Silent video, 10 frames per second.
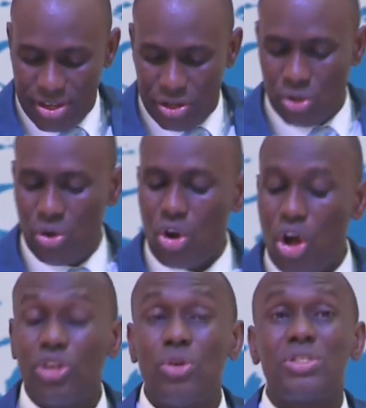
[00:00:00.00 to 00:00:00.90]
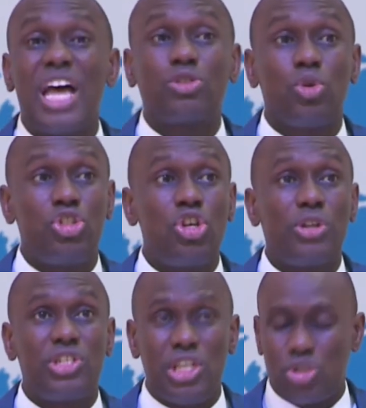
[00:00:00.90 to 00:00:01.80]
you know, God knows how to
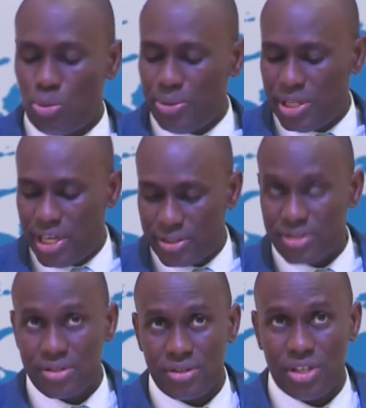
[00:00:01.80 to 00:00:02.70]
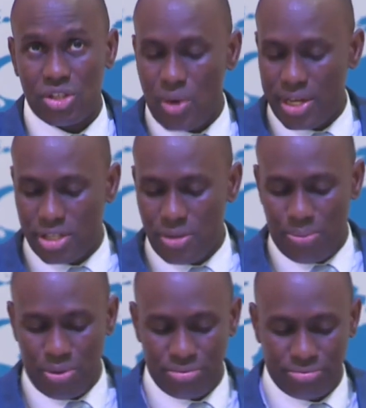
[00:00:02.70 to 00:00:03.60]
judge disobedience. It's quite
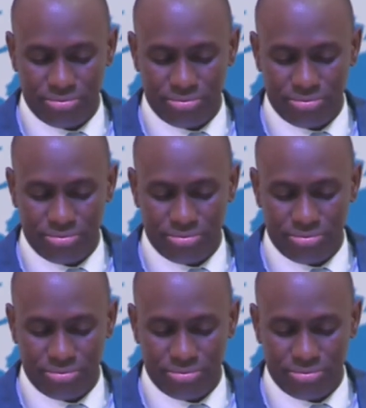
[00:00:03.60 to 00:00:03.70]
simple.